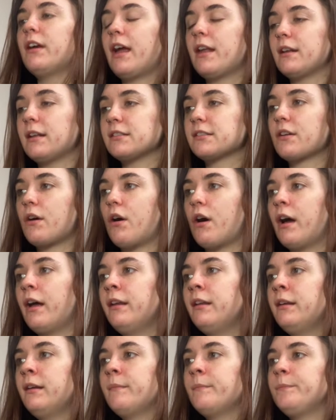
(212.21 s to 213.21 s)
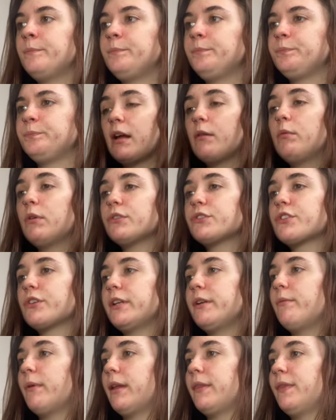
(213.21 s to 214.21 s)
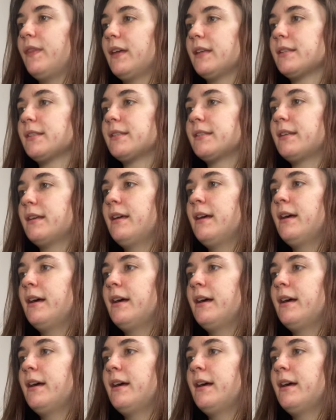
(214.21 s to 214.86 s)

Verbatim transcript: and it's gone. I will show you what this